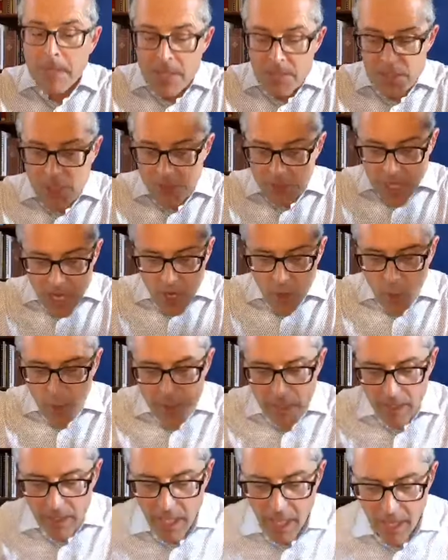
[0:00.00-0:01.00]
so now we
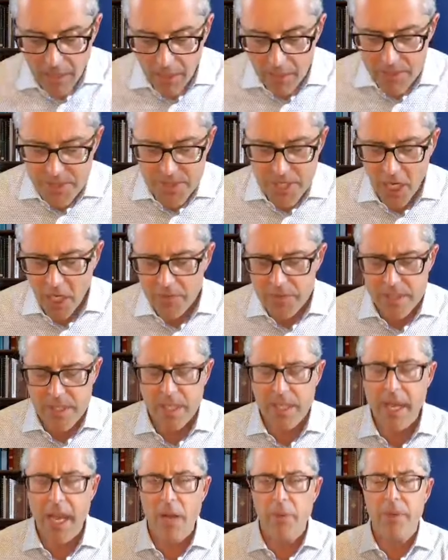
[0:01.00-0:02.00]
align ourselves today.